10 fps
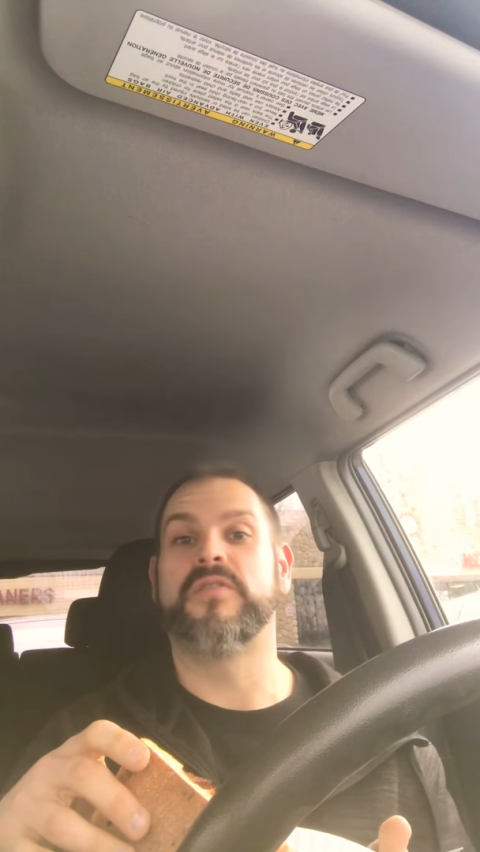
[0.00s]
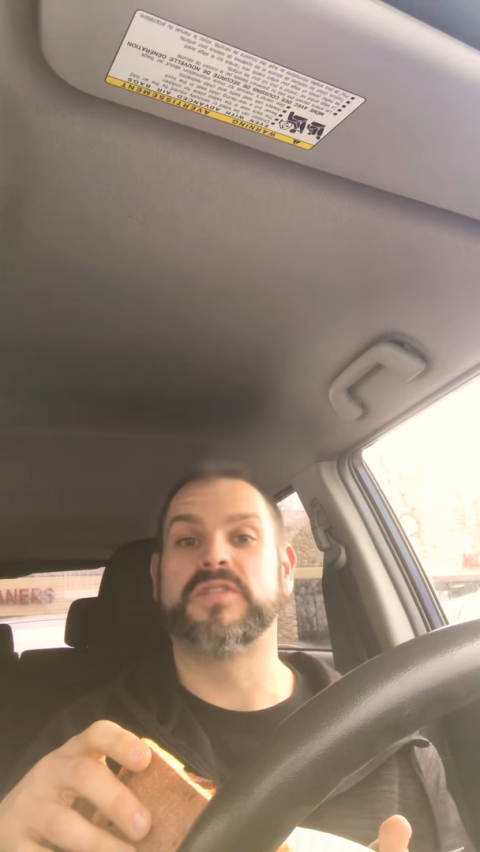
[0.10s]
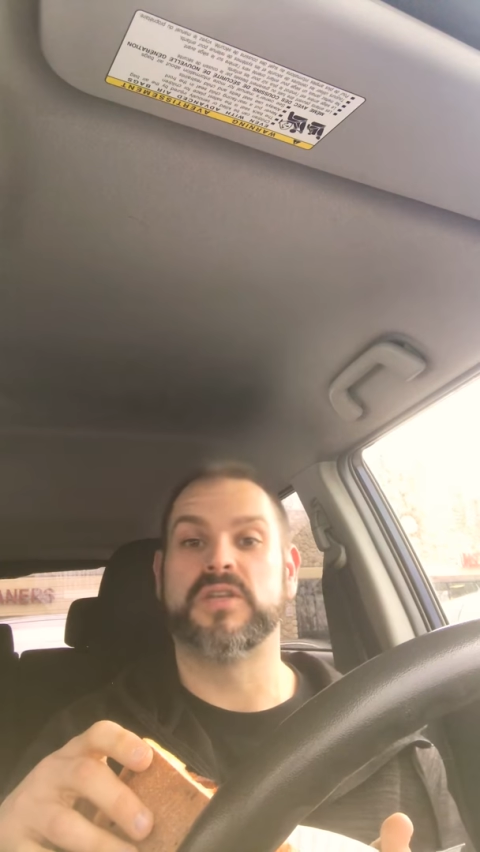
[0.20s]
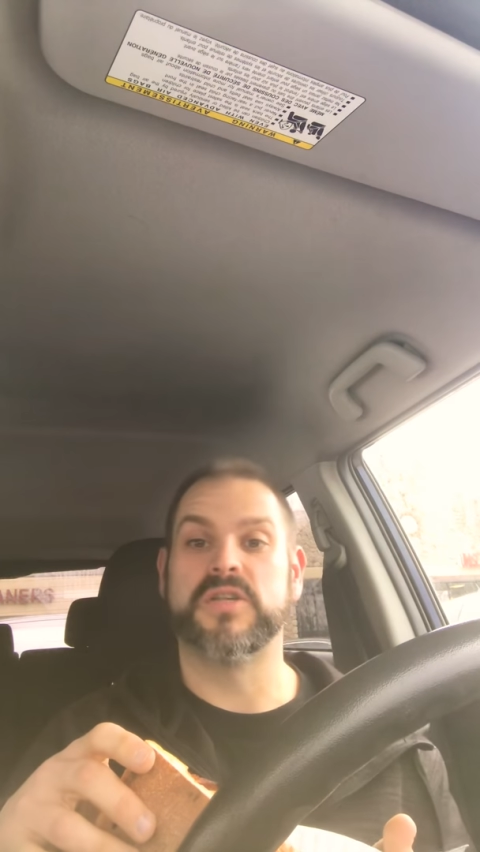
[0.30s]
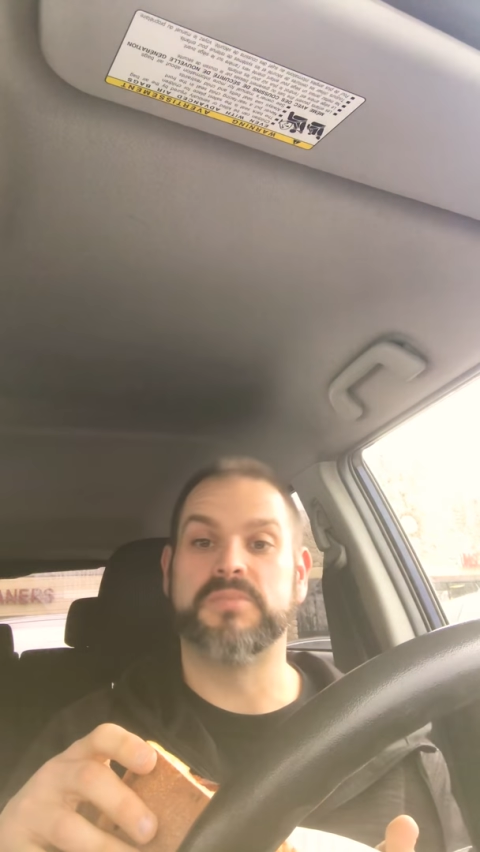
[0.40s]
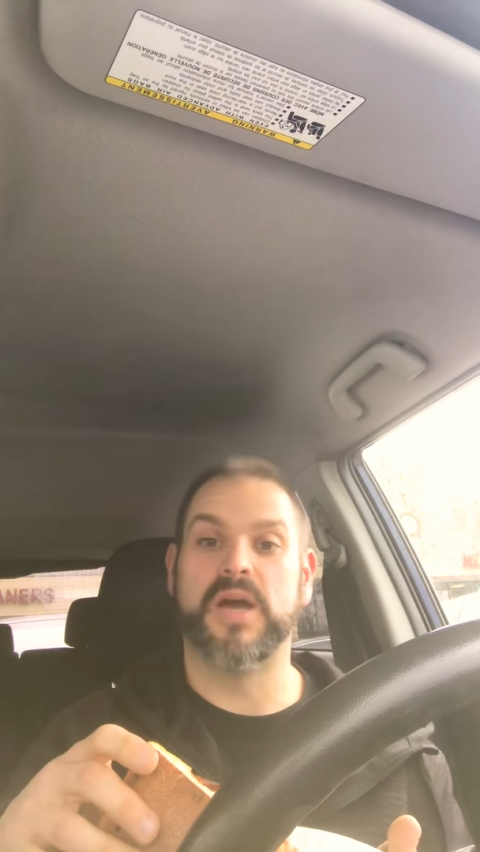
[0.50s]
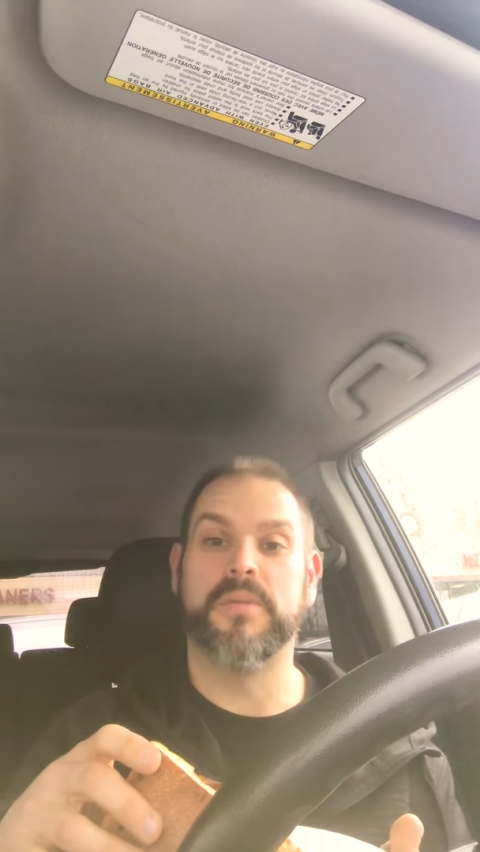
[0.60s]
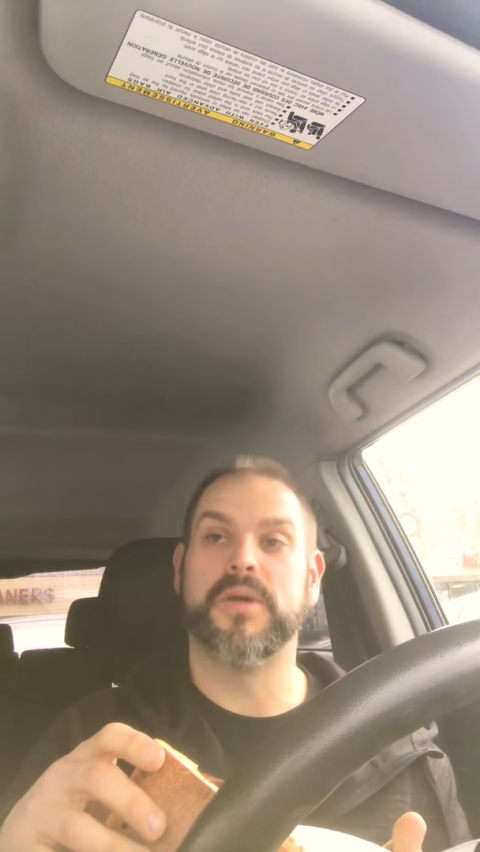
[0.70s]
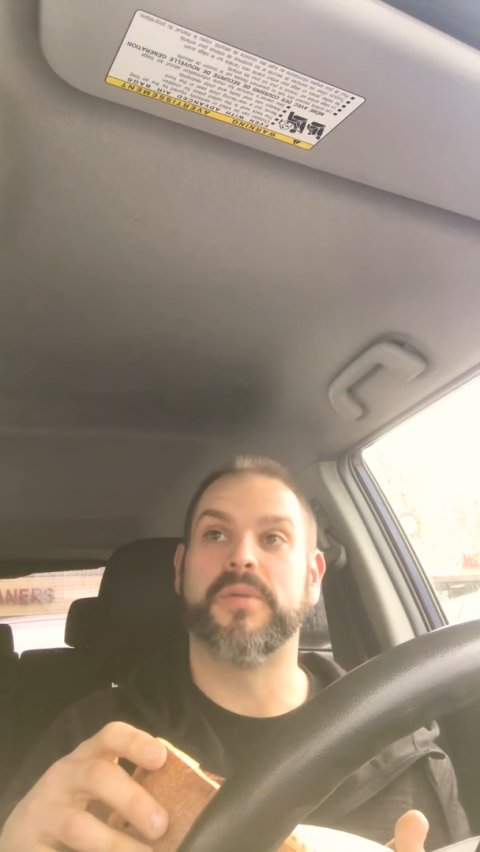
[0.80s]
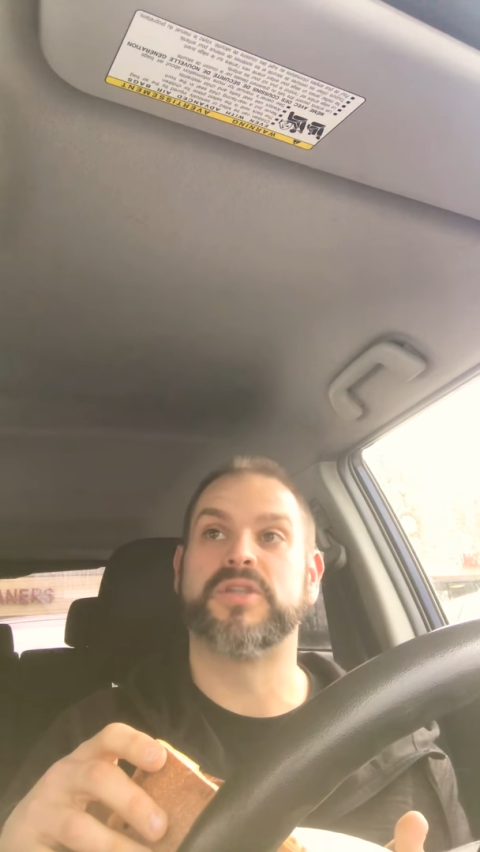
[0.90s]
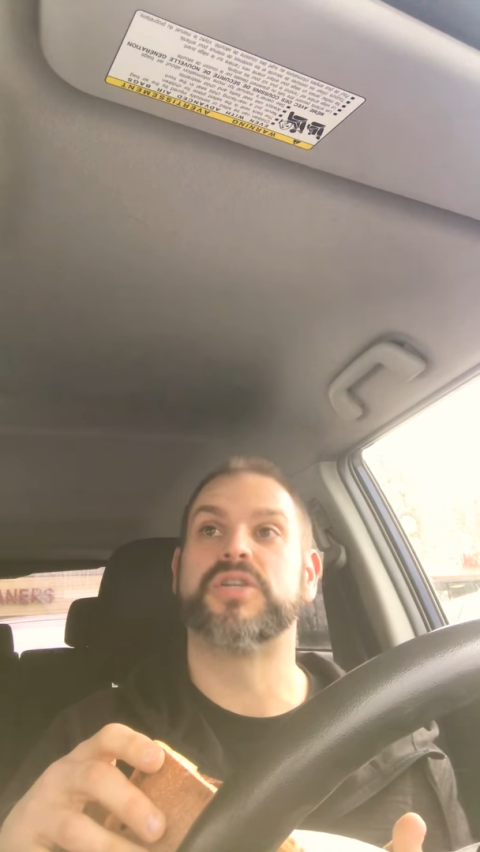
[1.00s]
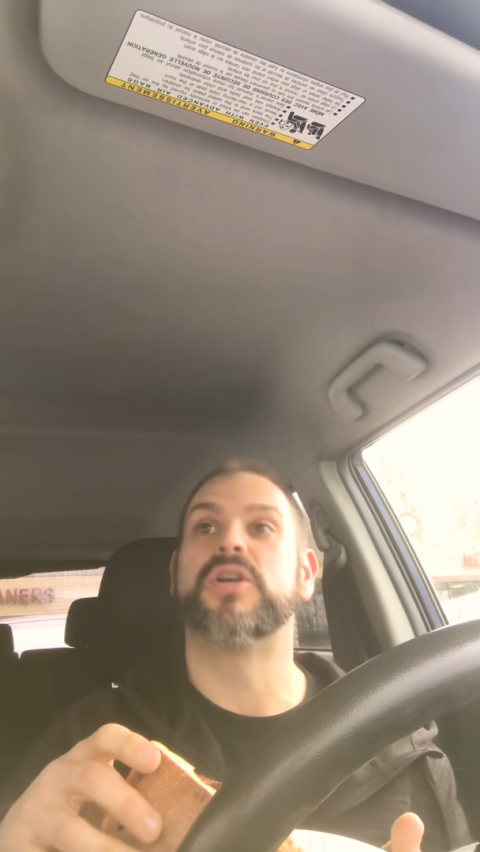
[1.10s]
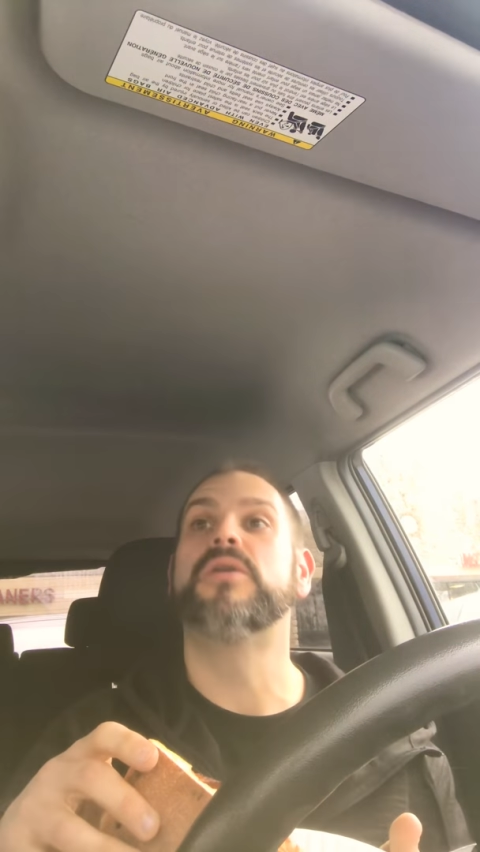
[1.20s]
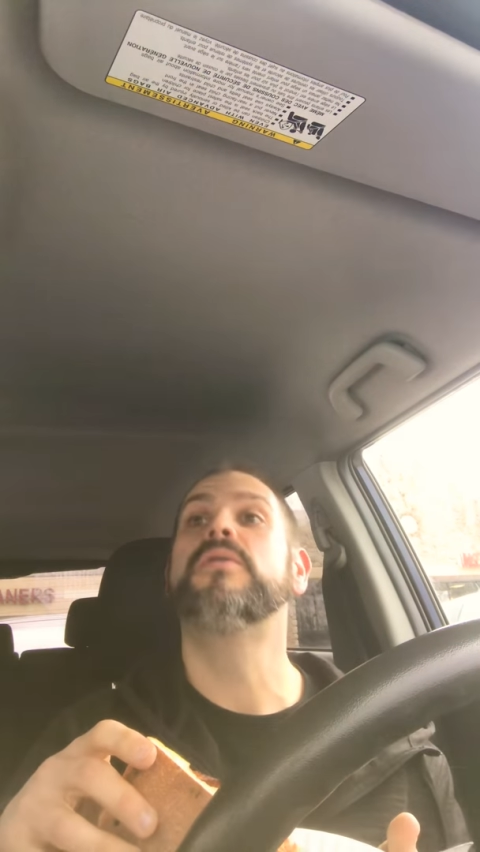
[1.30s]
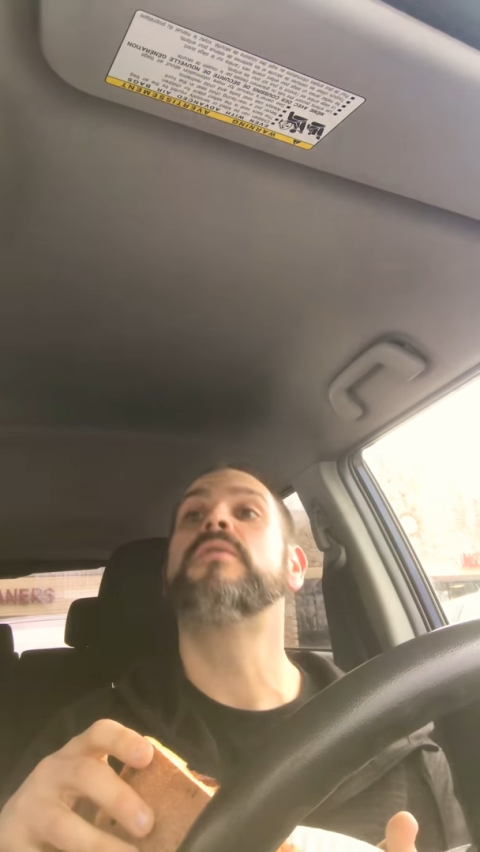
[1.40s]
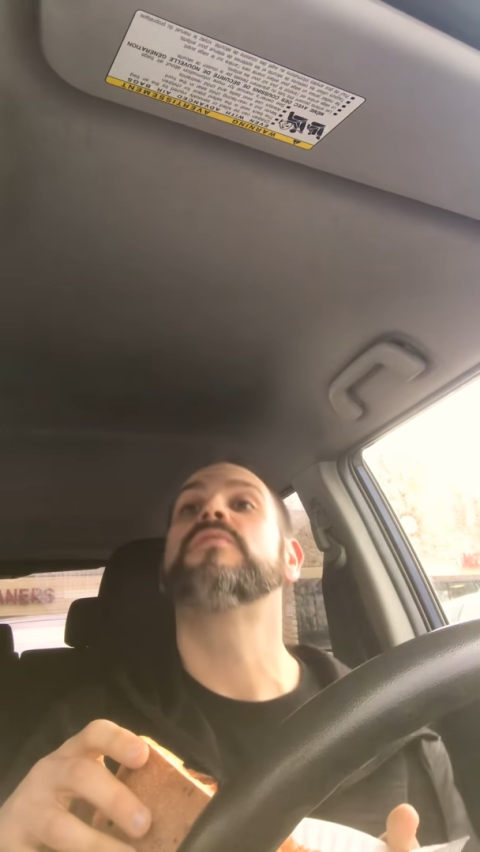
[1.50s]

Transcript: if it still is behind me, I'm not sure.